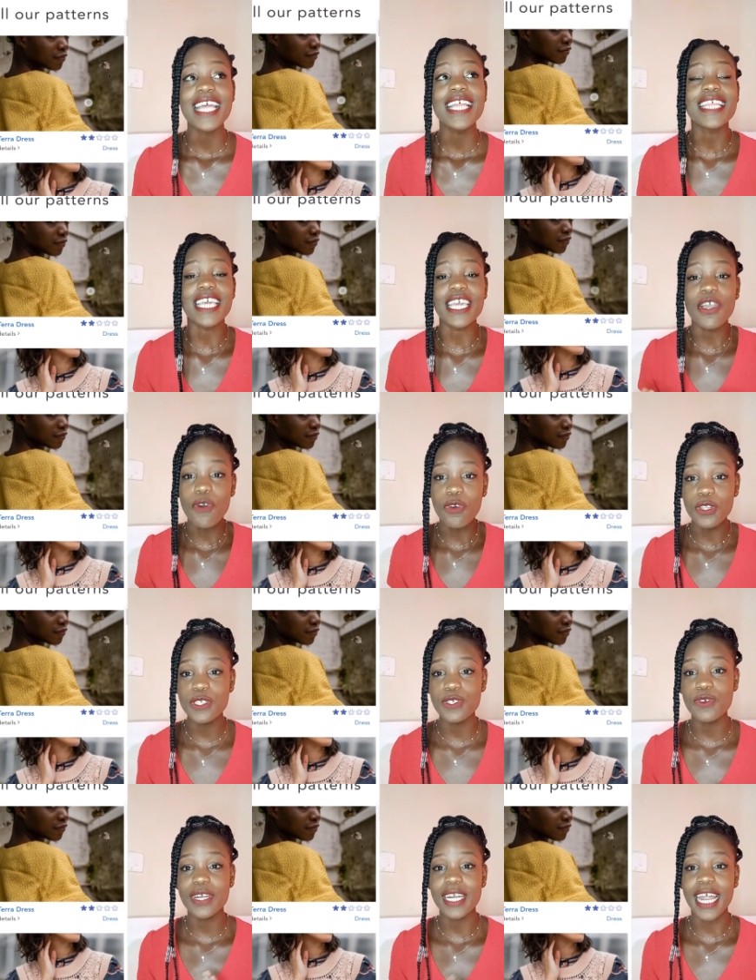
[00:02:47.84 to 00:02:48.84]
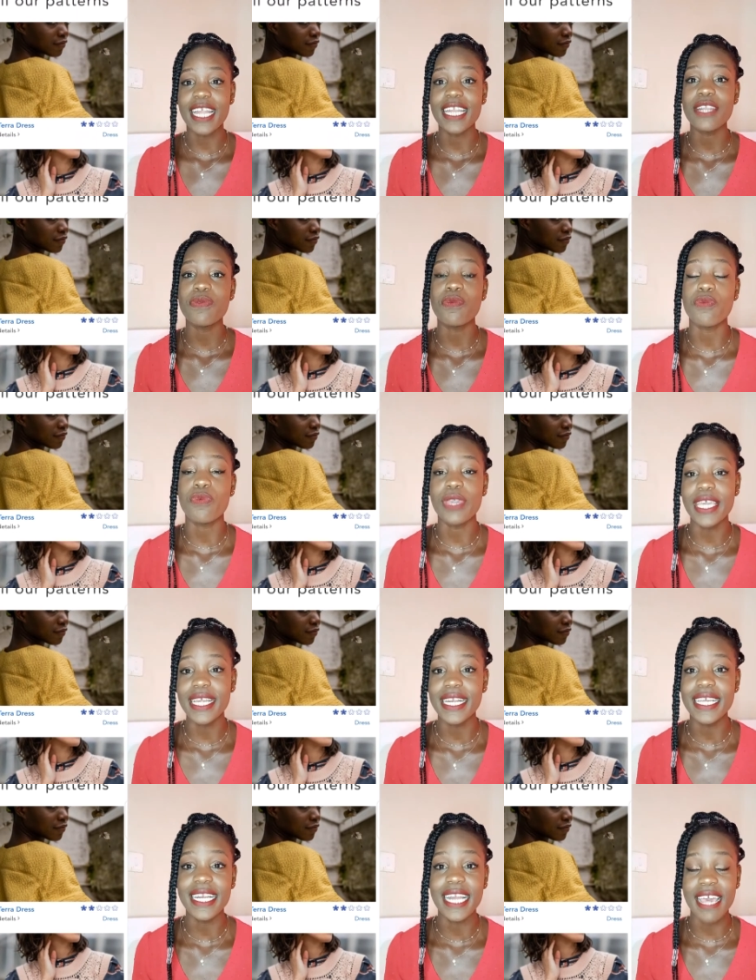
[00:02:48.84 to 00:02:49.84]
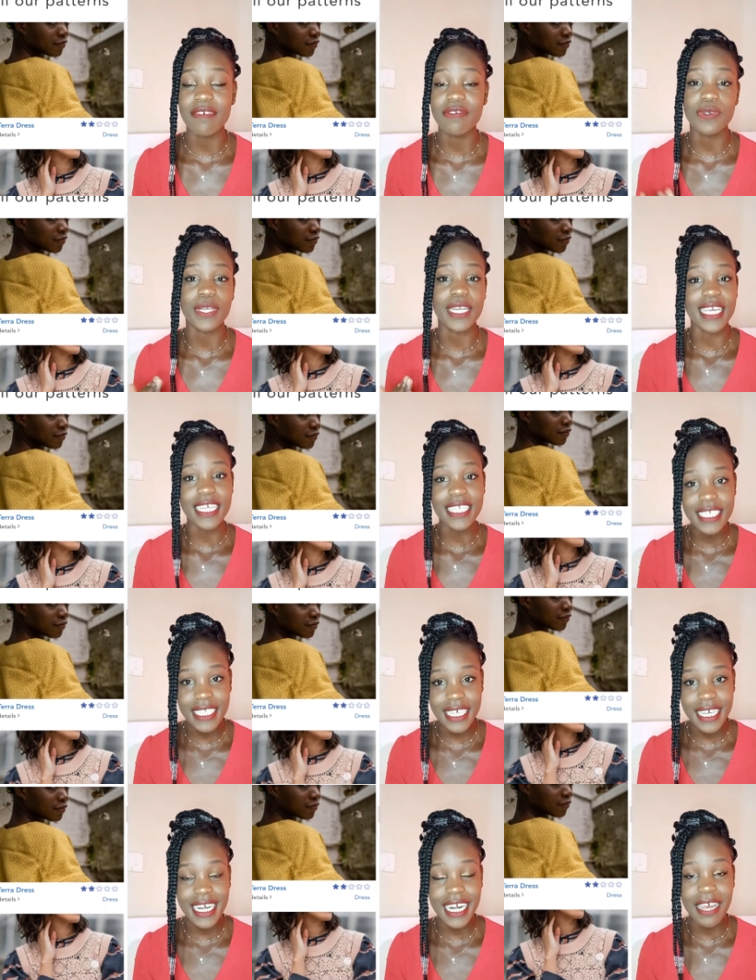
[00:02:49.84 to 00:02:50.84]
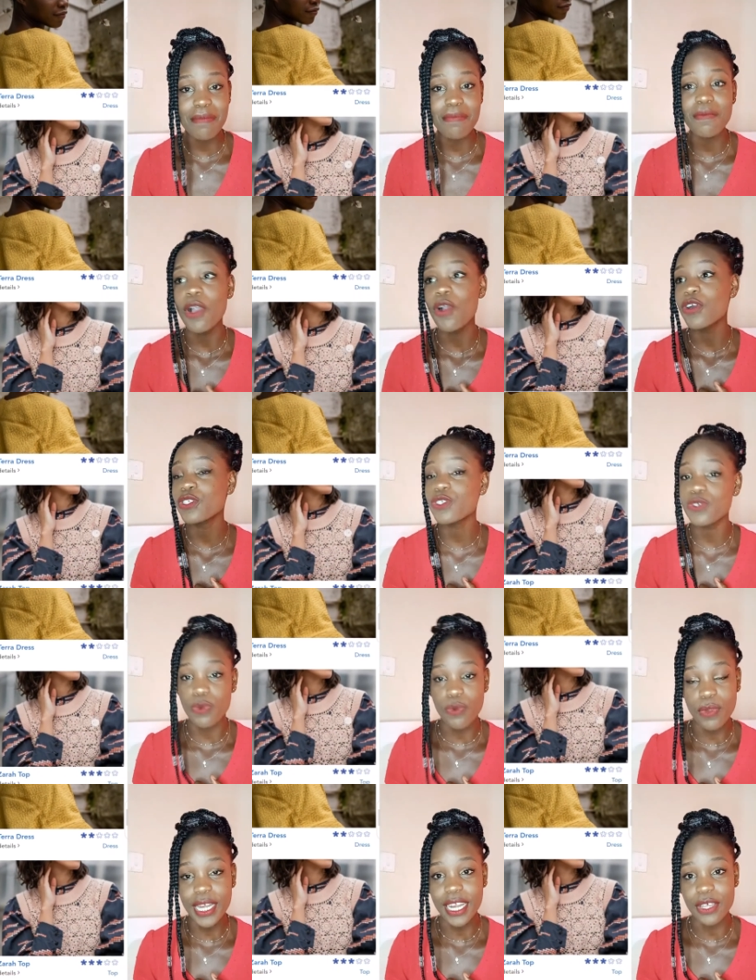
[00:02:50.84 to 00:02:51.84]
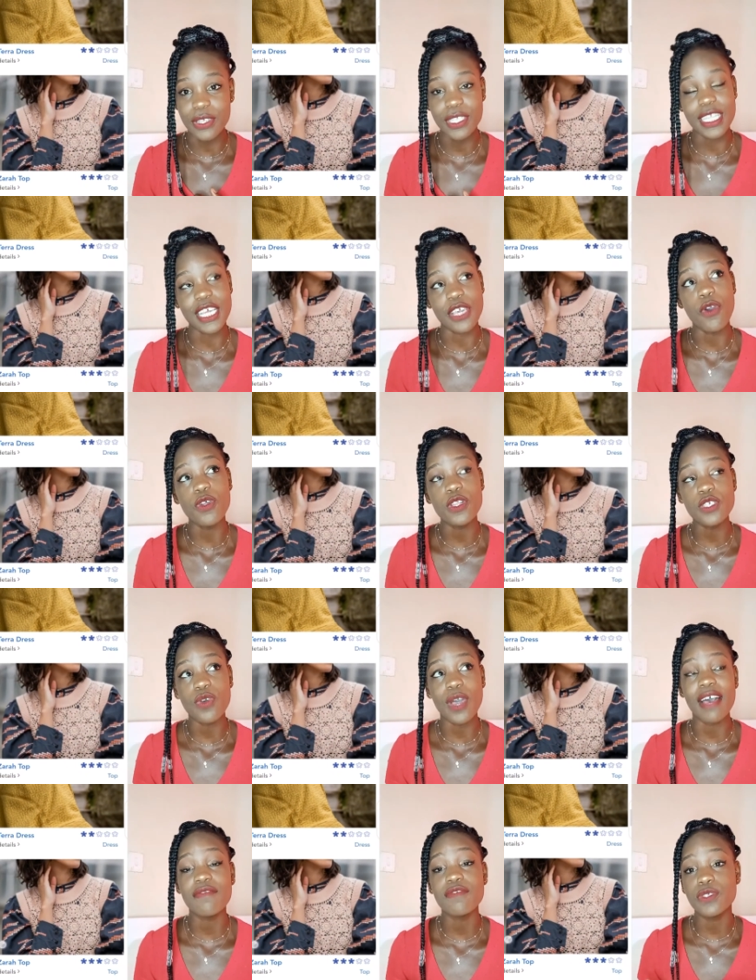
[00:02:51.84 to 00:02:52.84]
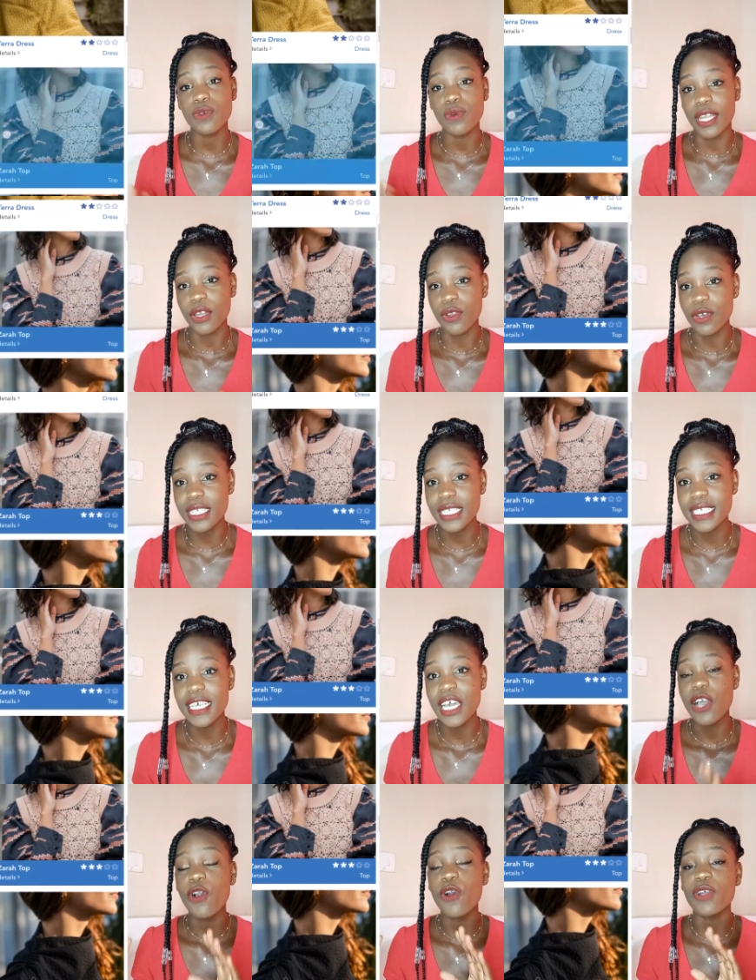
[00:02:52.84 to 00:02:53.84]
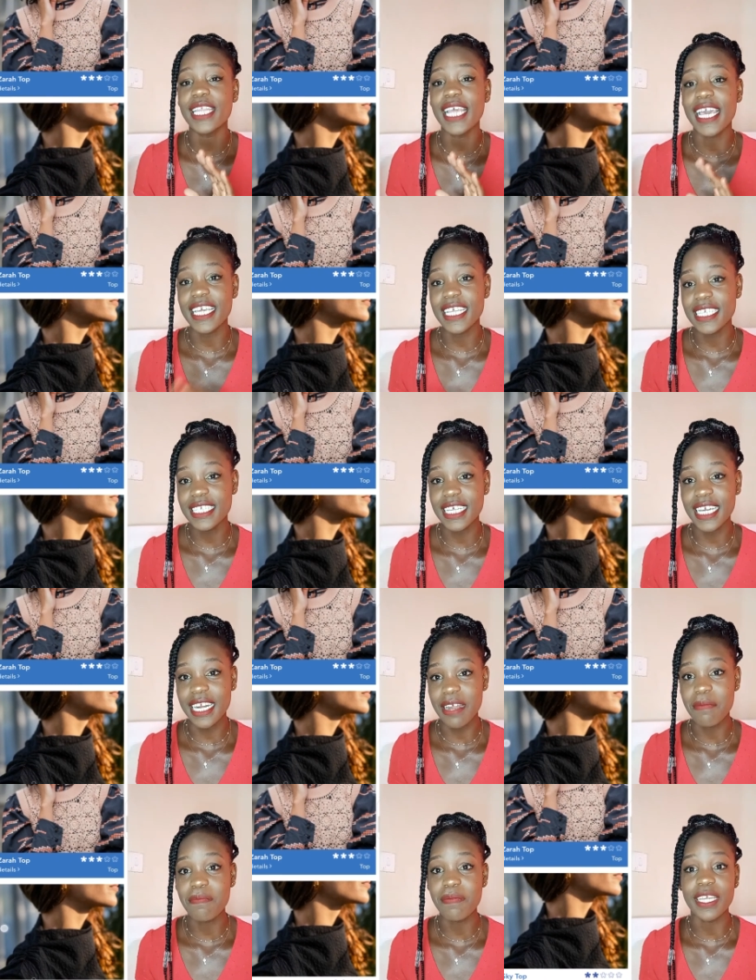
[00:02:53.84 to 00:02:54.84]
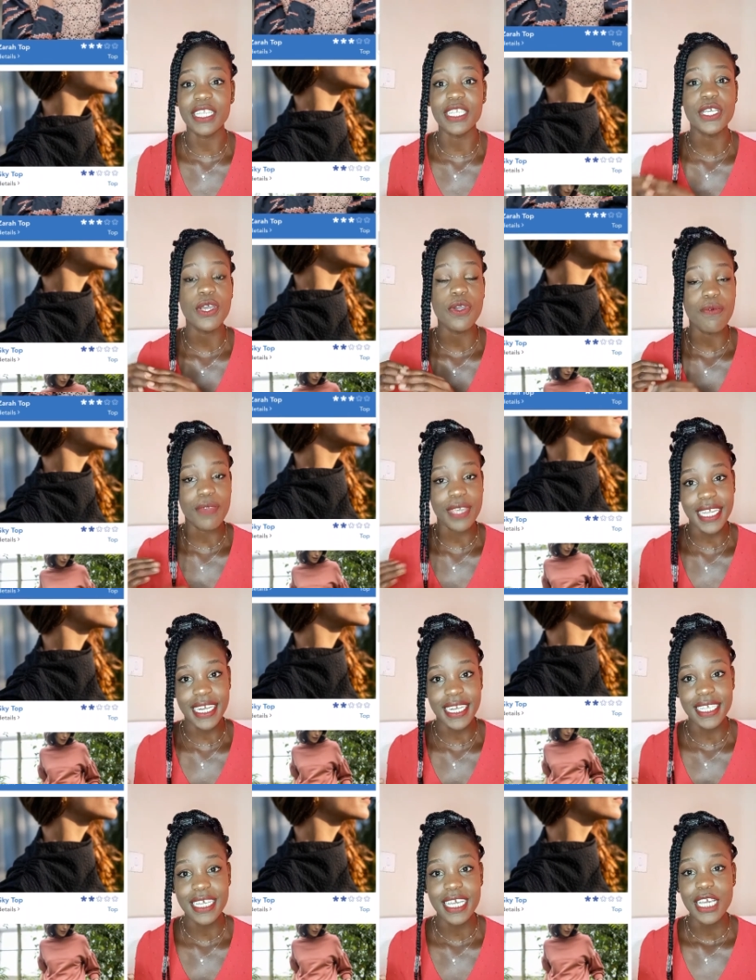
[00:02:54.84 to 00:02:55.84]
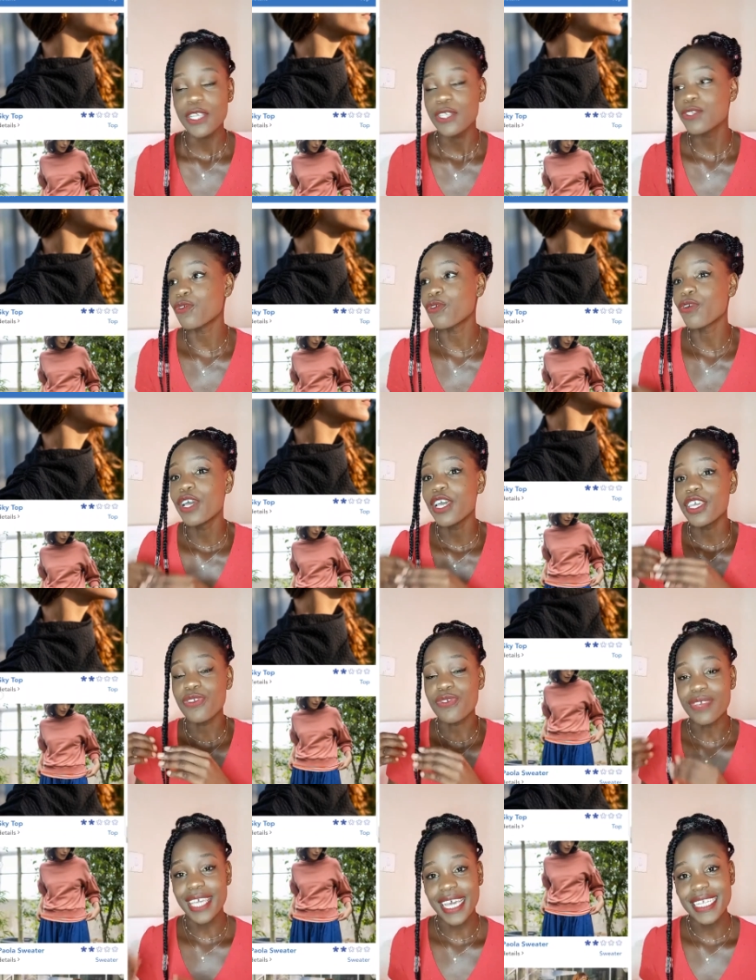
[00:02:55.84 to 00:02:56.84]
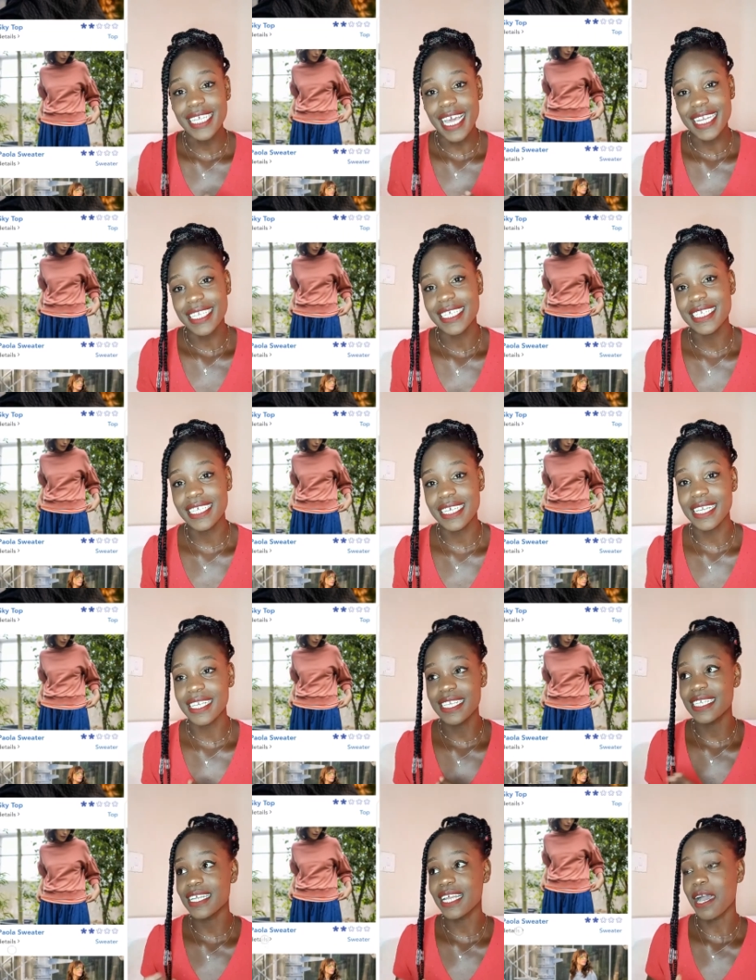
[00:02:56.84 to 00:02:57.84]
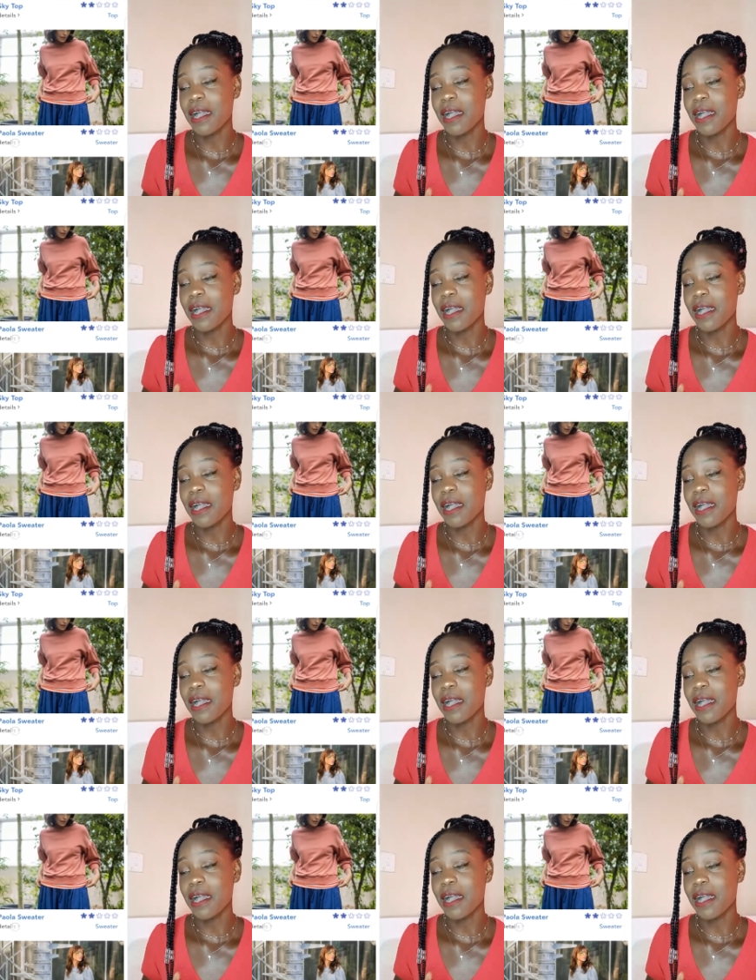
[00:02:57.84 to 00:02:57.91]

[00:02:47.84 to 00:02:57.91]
they also run weekly lives on Instagram. So they also have sew-alongs on their Instagram page weekly. So you get a detailed